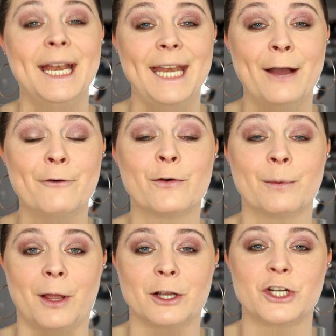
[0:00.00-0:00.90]
Now for
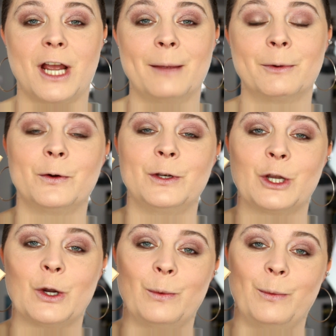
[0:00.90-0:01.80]
blush, I am going to
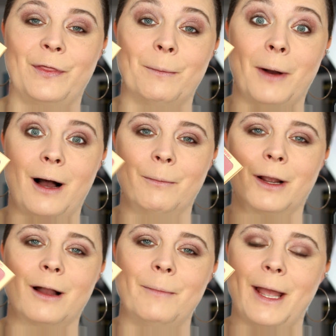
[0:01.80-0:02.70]
go in with the
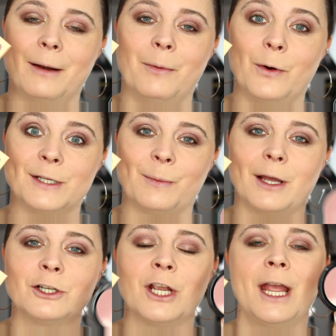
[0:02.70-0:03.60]
Balm CabanaBoy
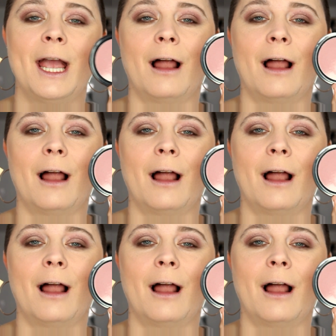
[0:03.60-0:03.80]
blush